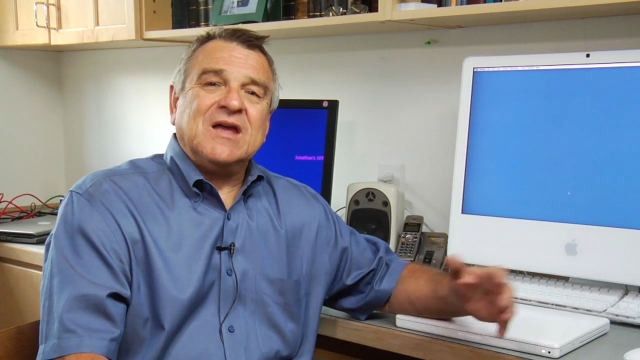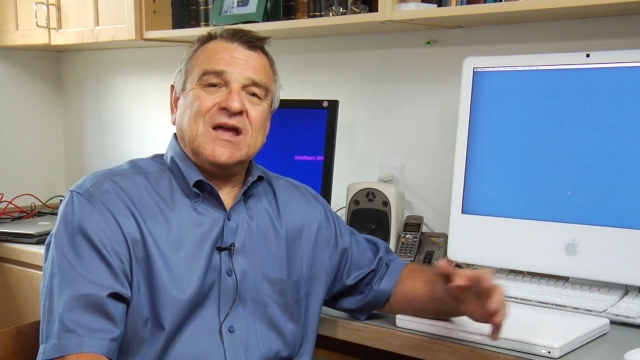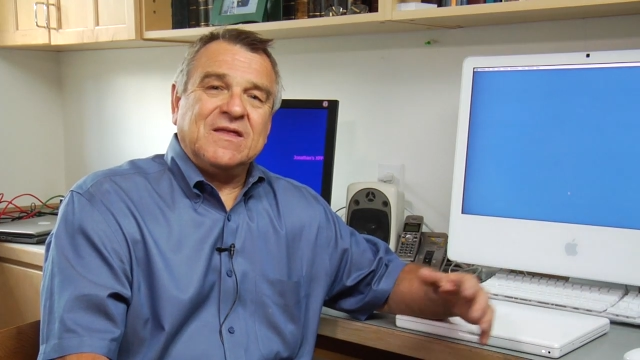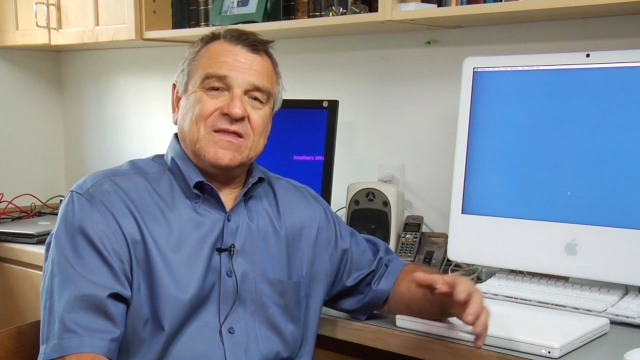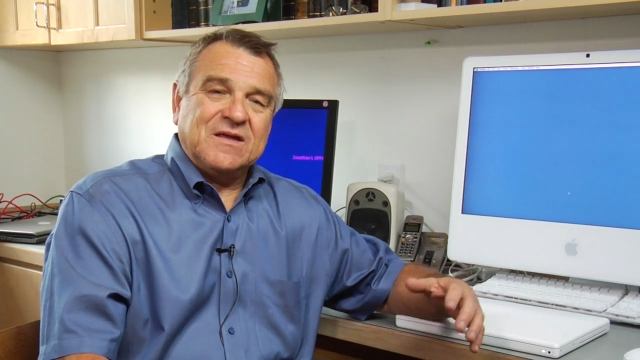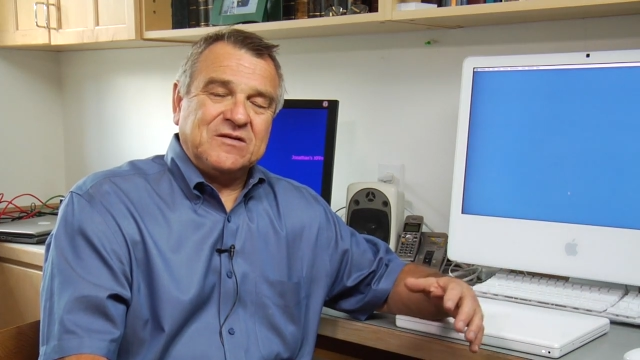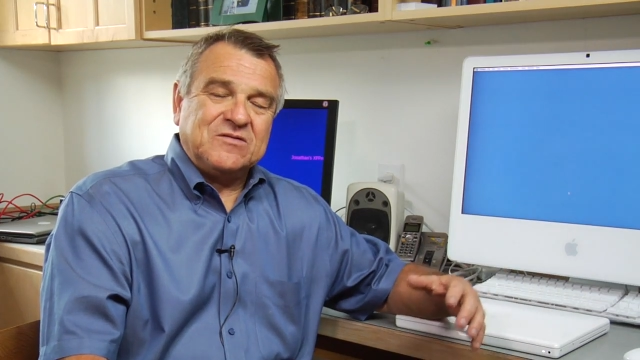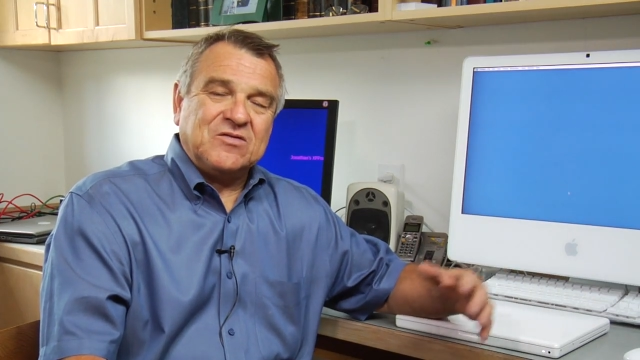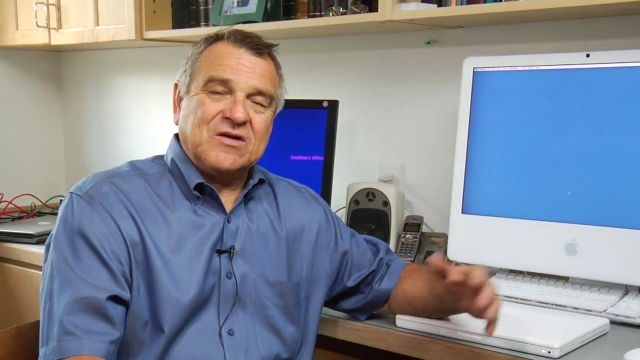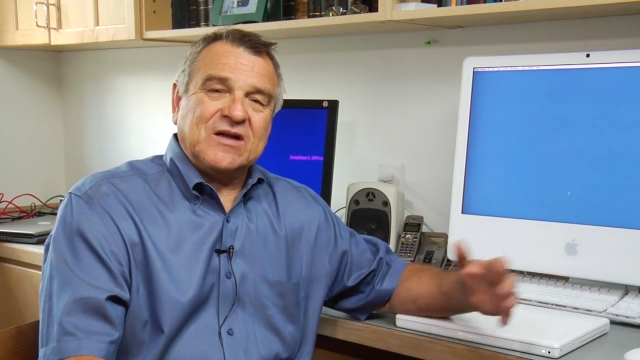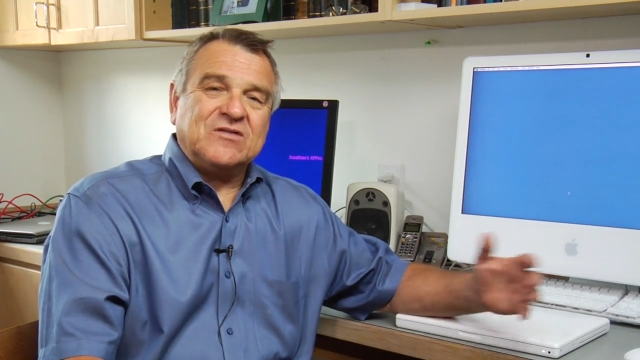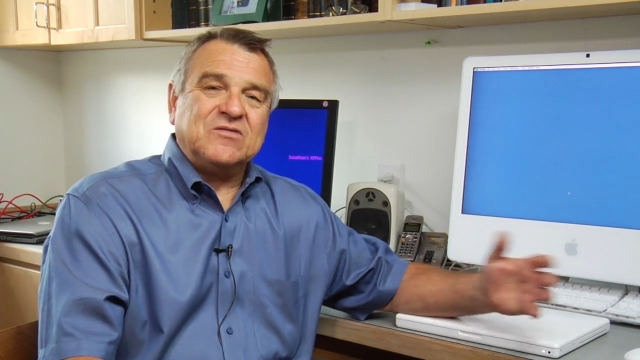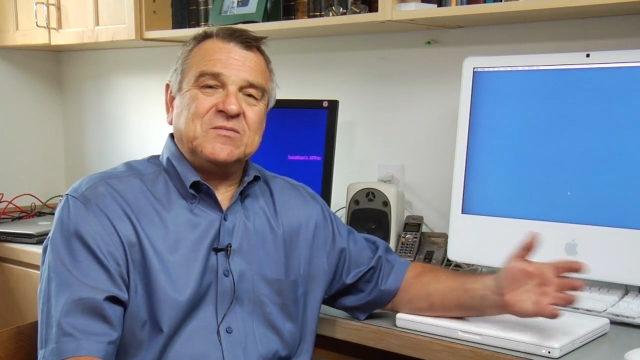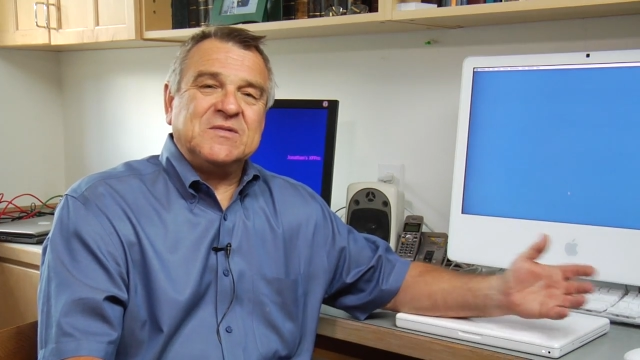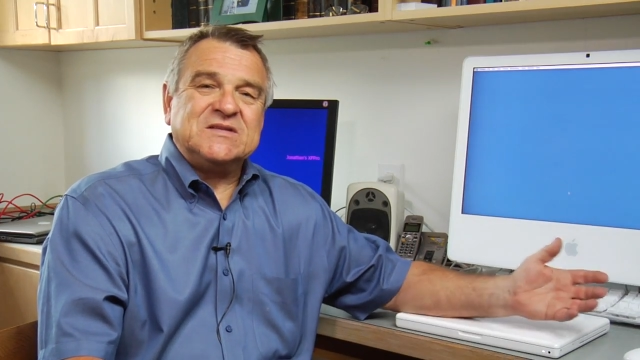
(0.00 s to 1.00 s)
and then
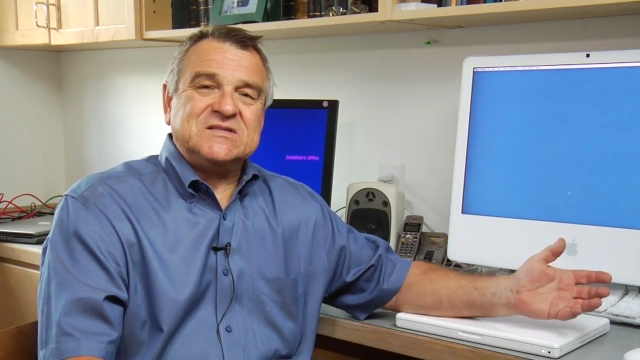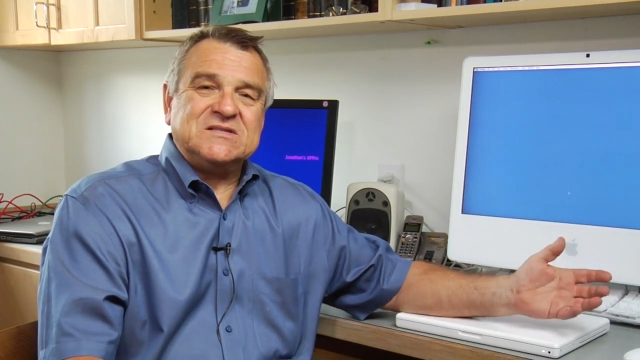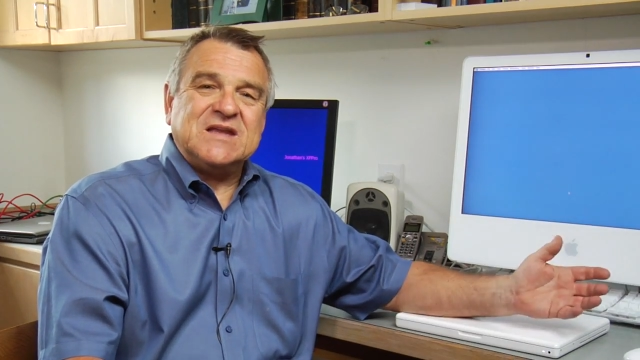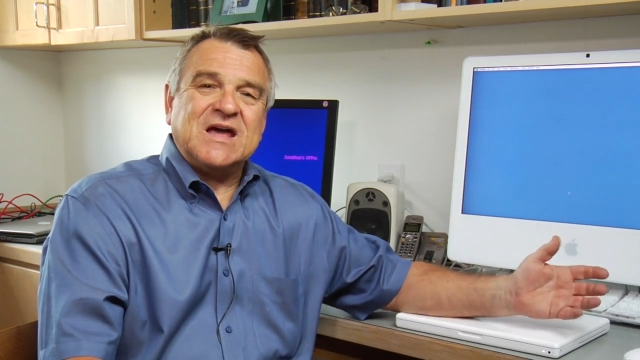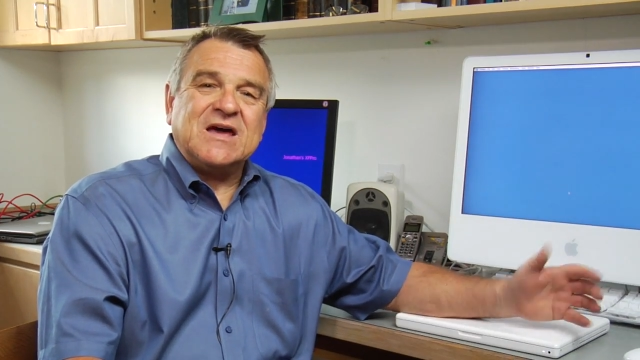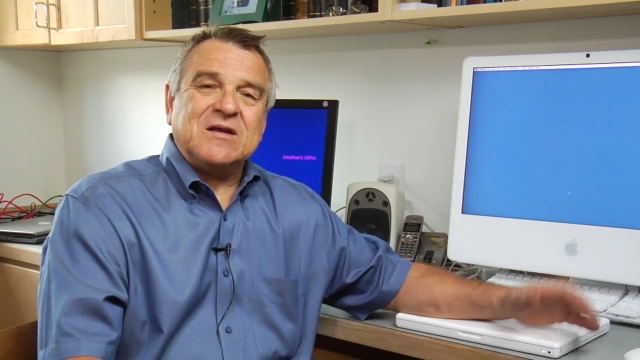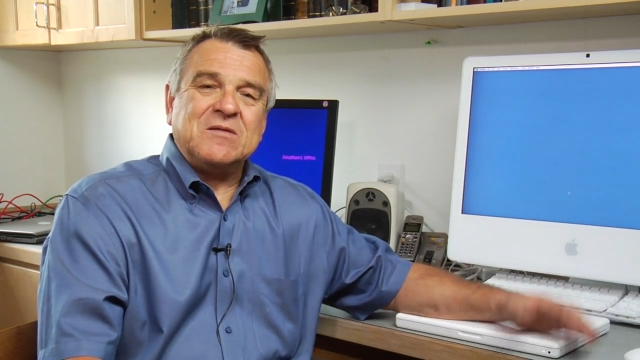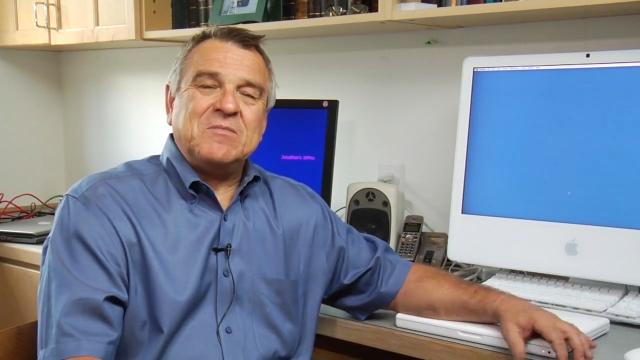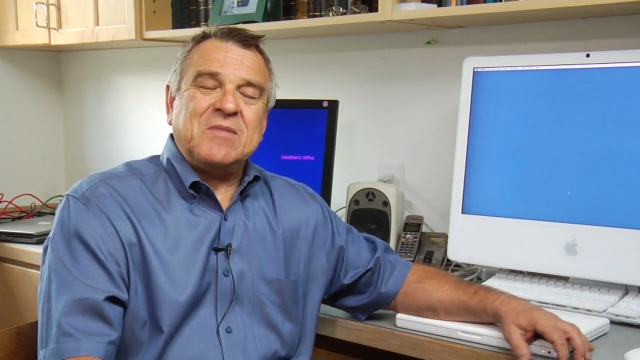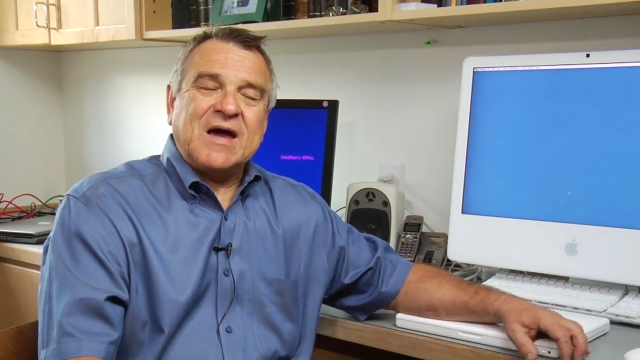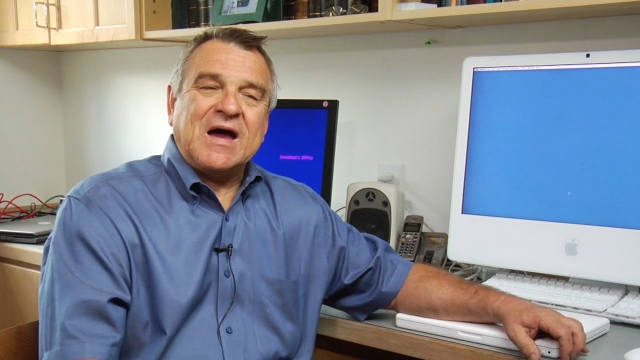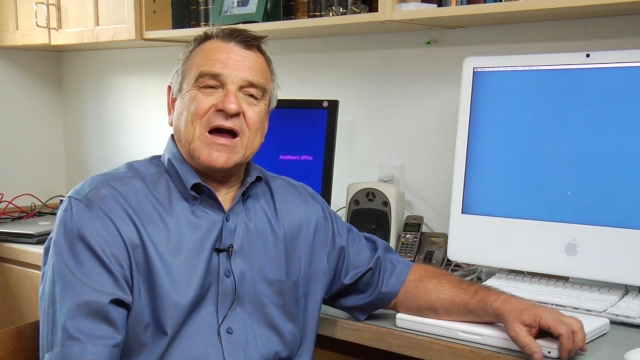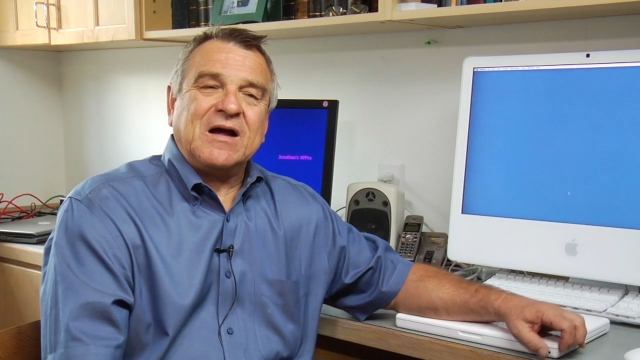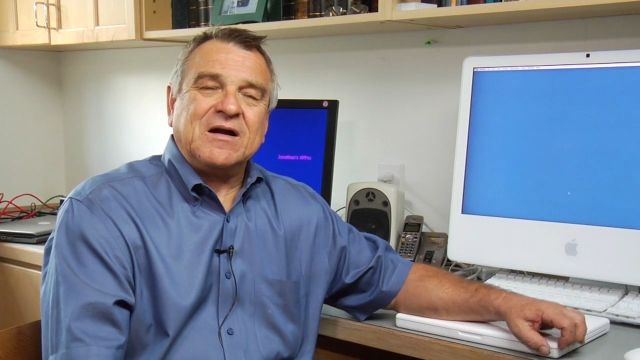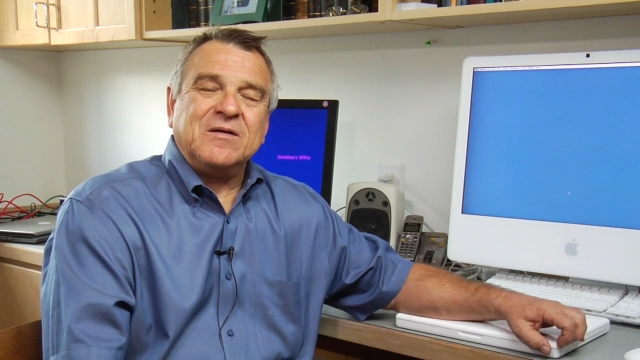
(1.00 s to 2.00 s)
transmits data
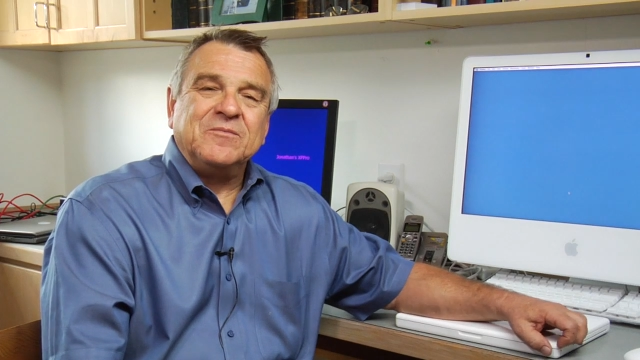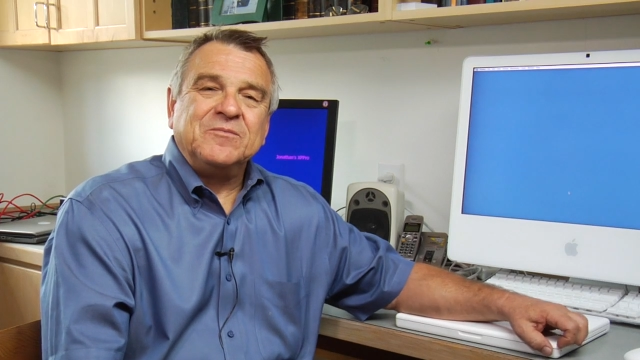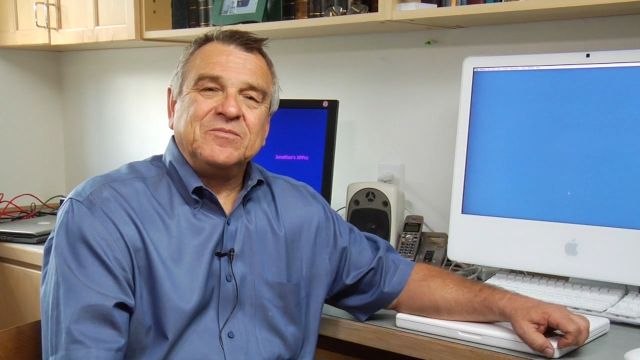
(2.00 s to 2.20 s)
back.